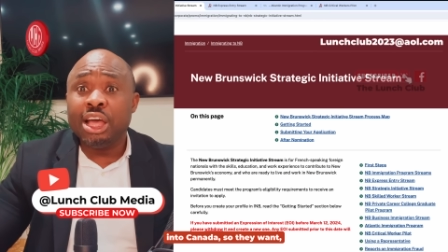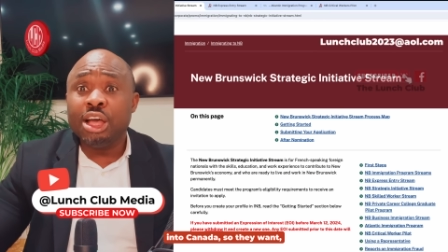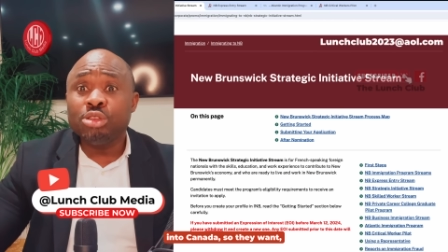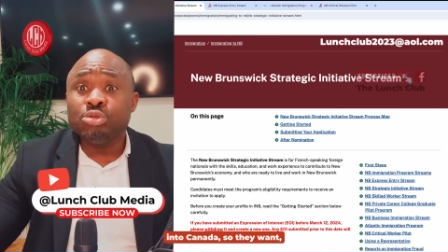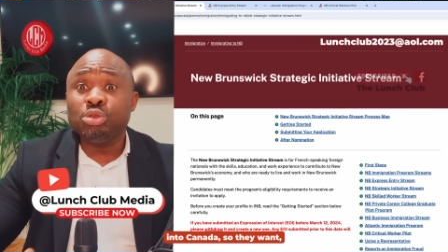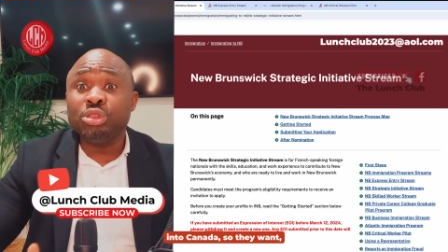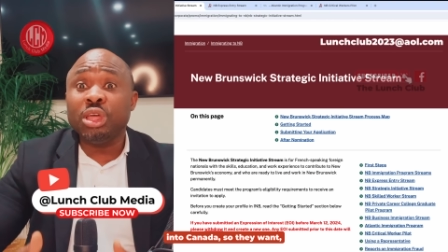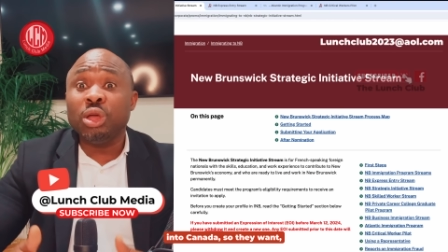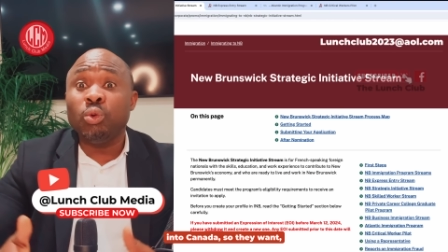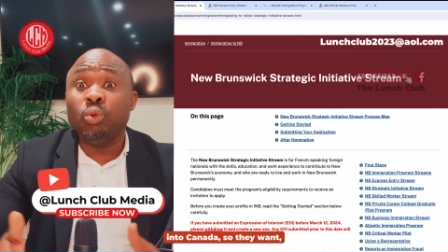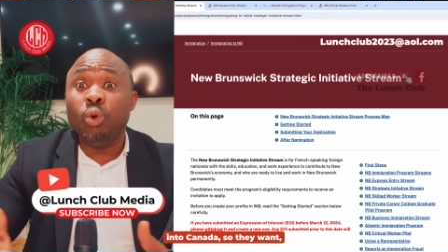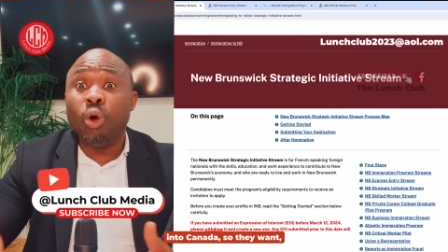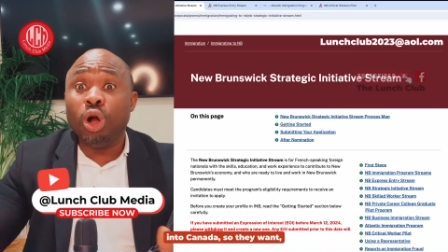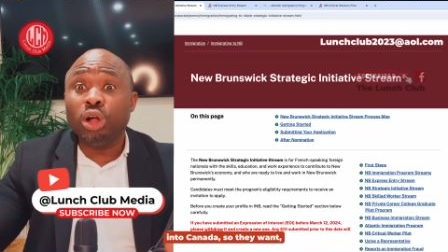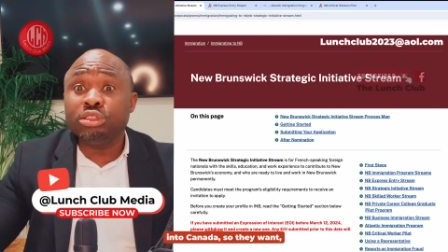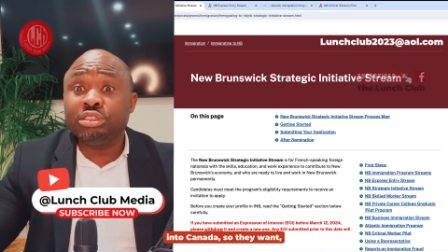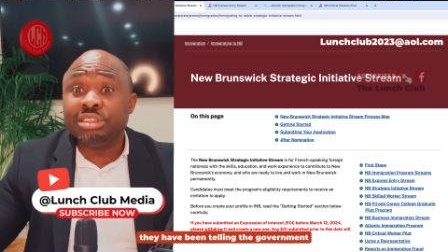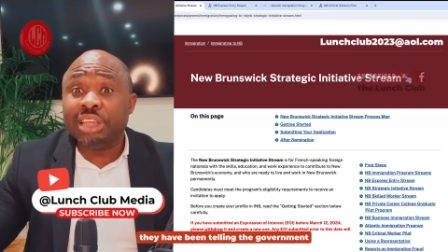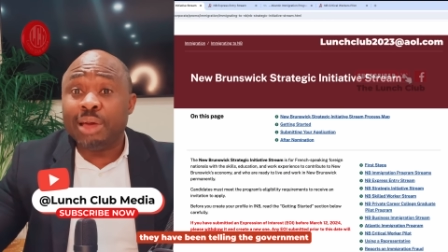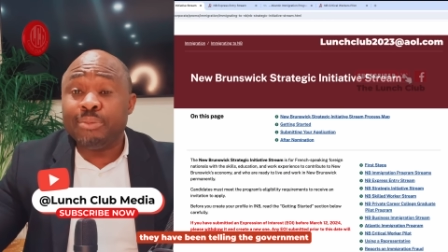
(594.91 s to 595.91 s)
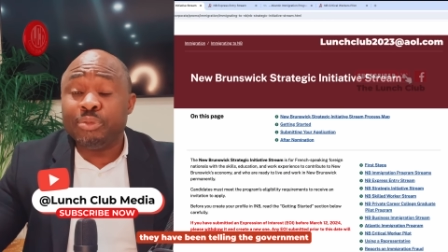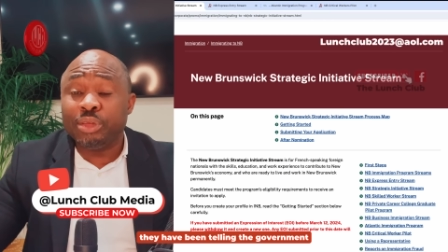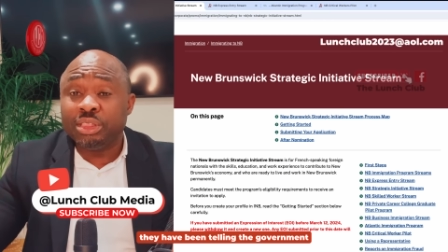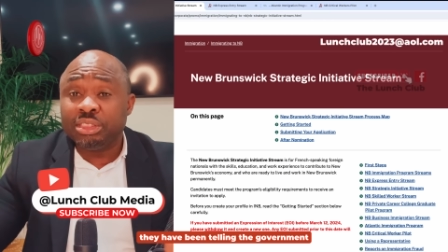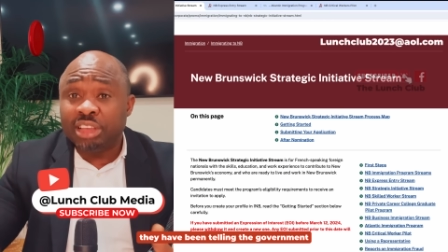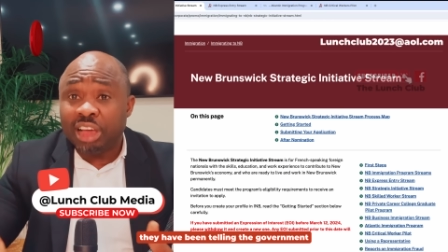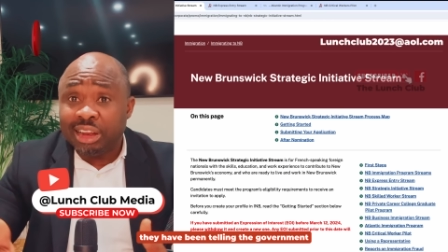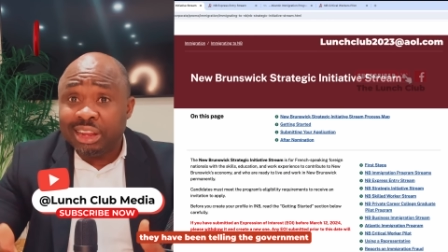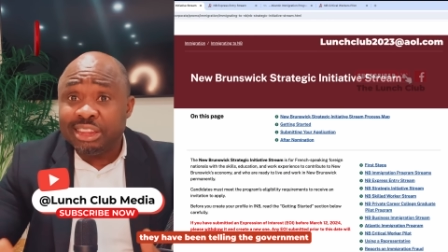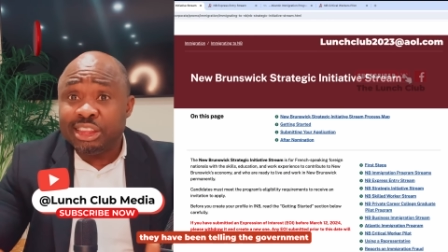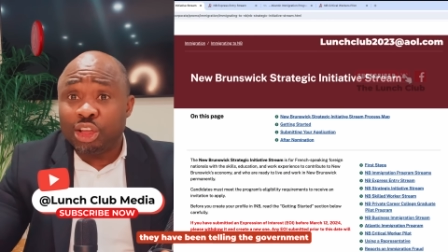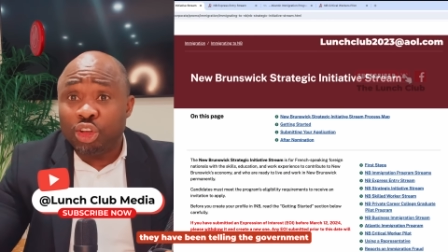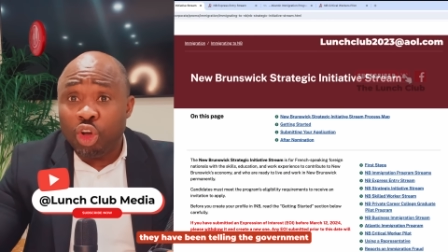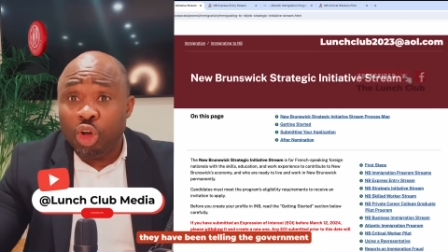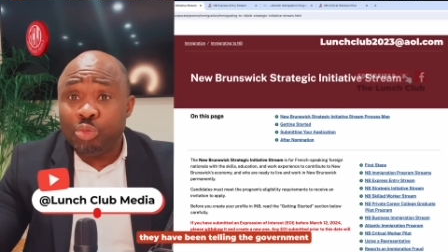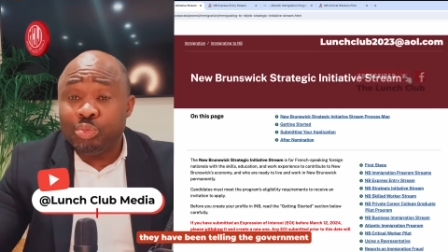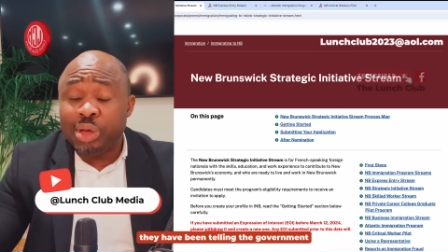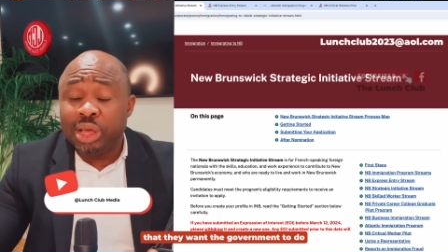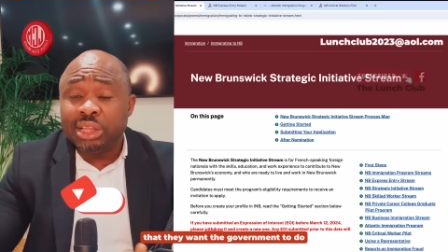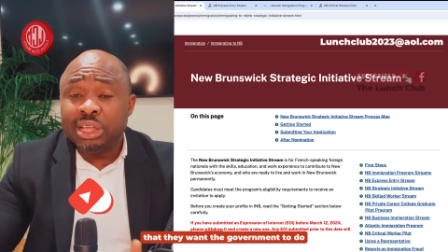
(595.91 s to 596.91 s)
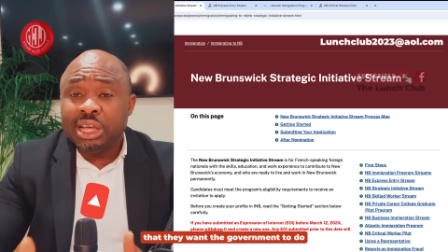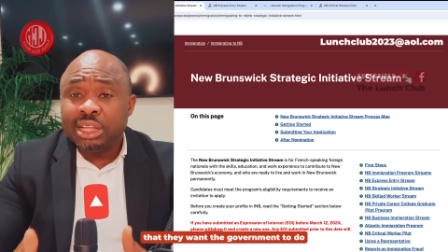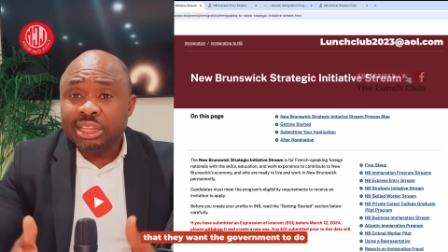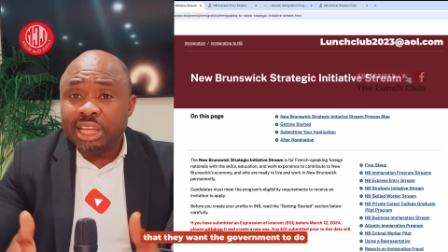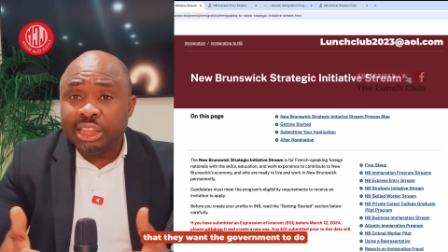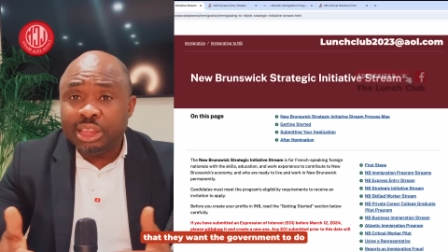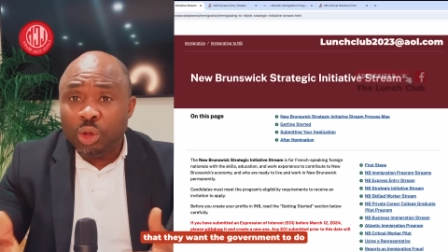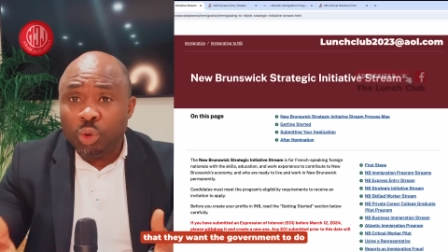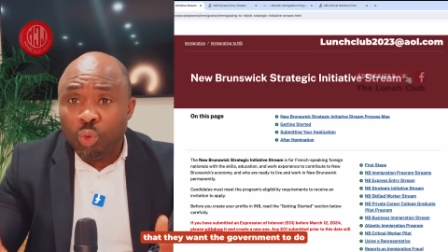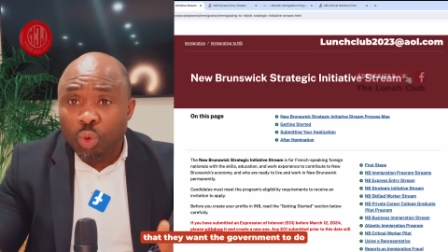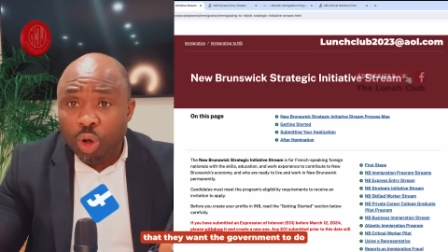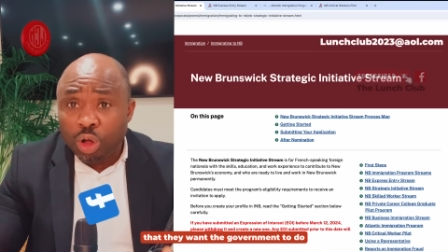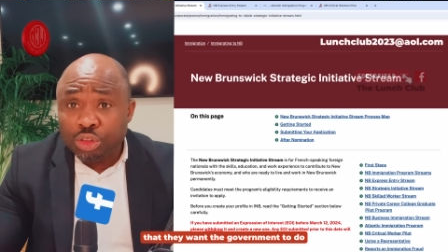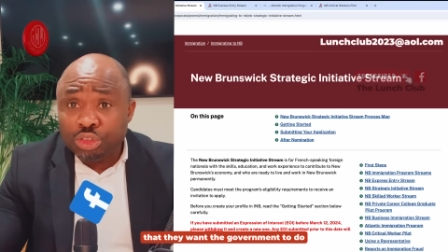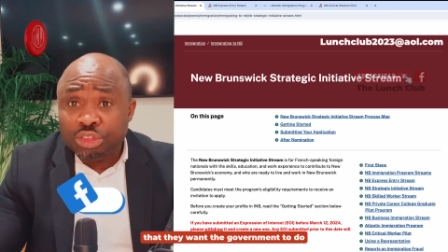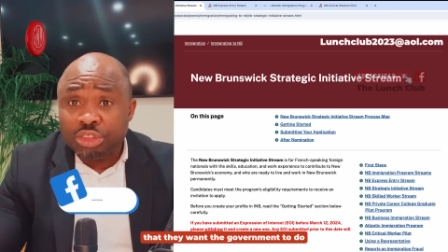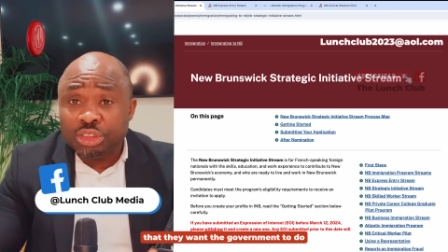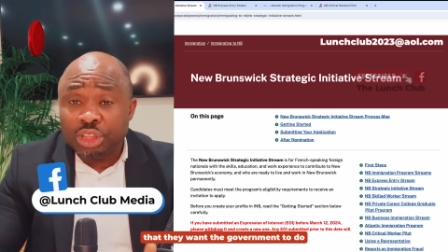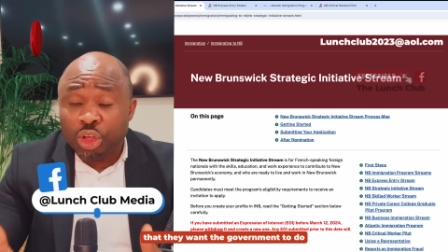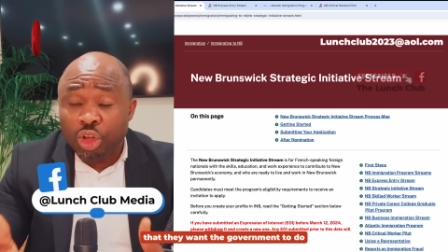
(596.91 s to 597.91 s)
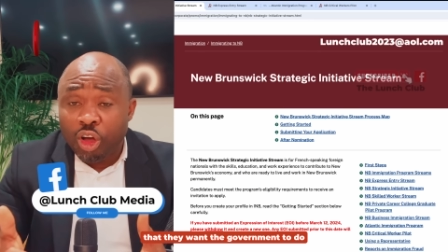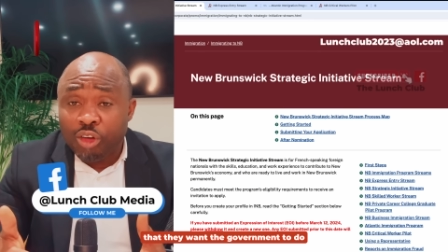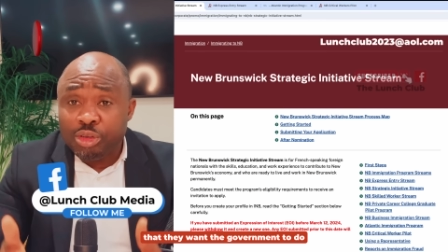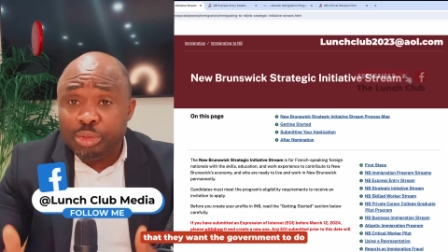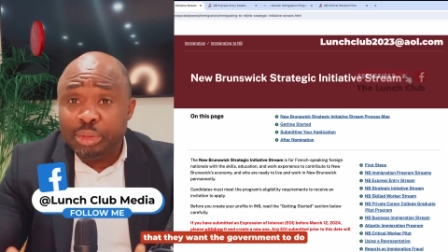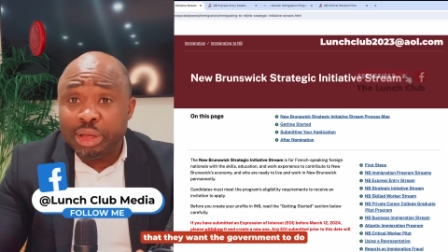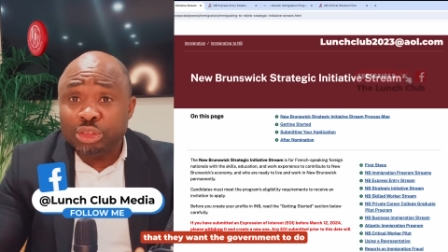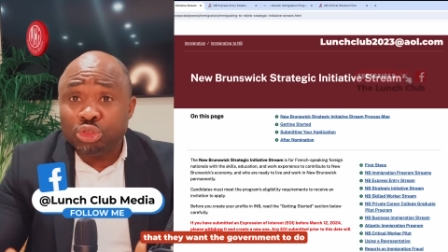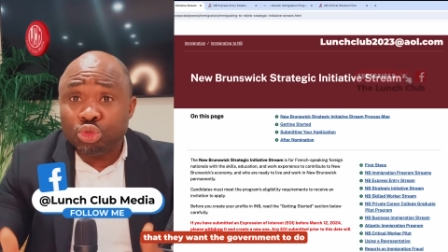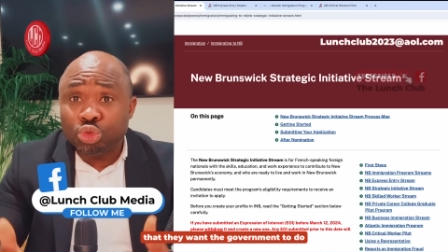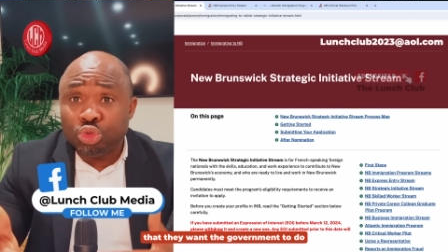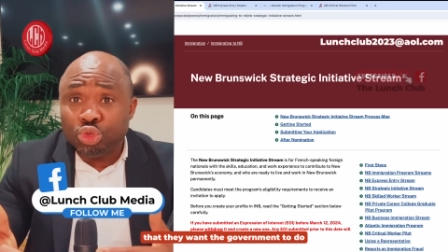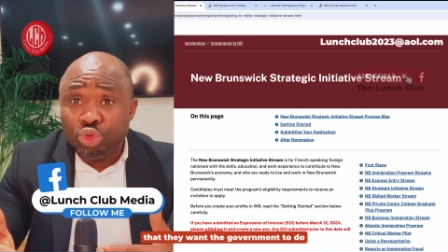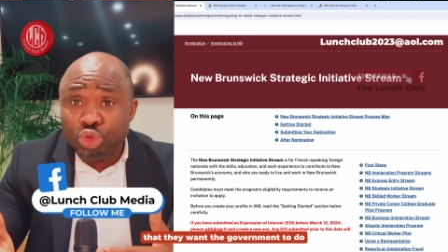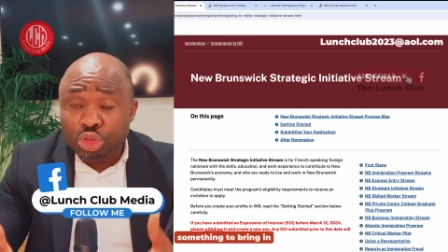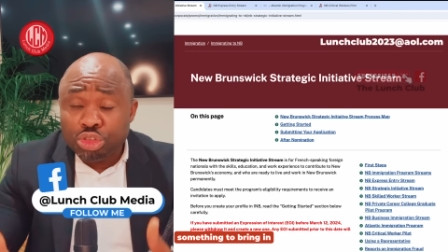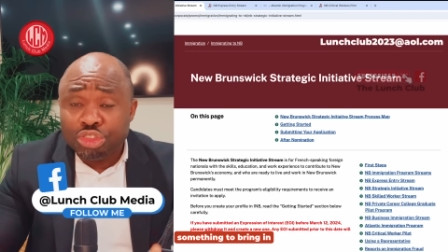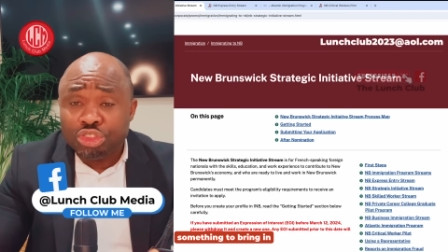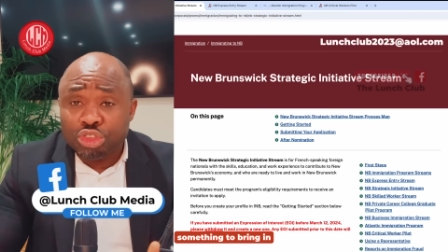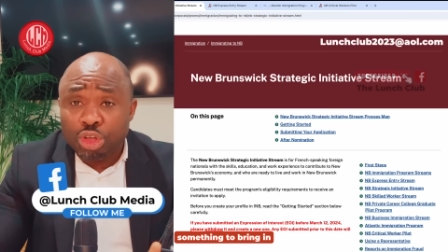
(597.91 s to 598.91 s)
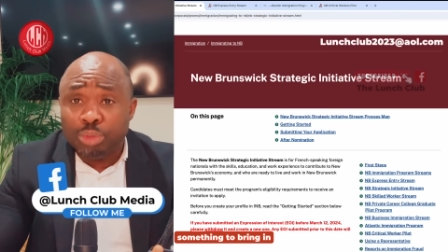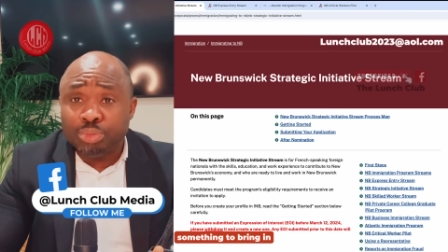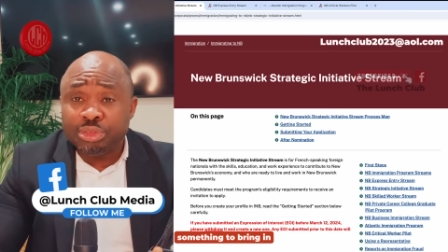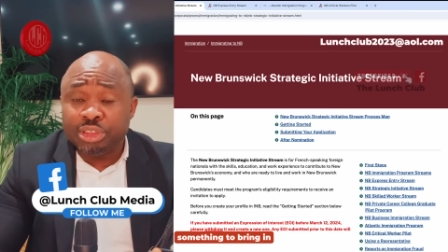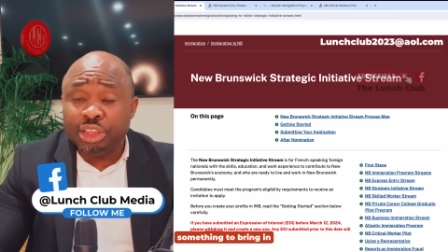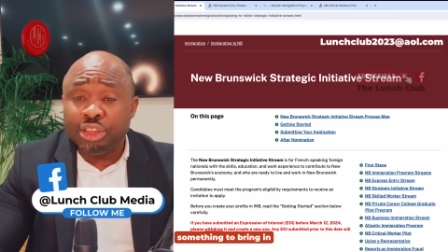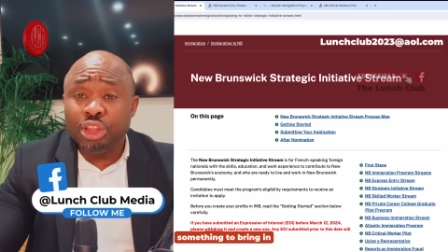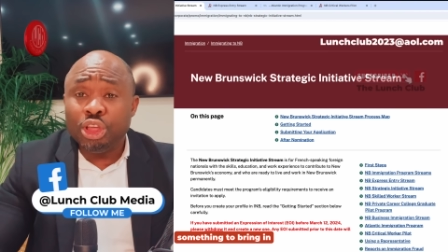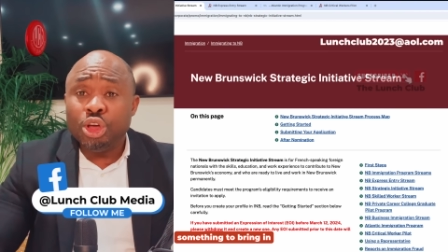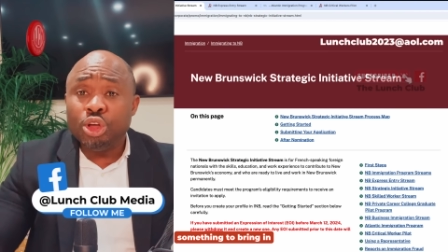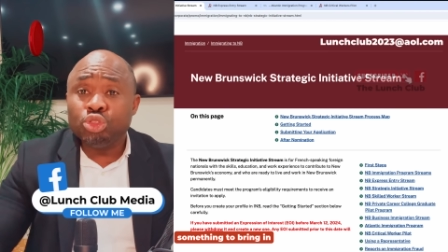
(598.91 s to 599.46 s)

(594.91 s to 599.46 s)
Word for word: So they want, they have been telling the government that they want the government to do something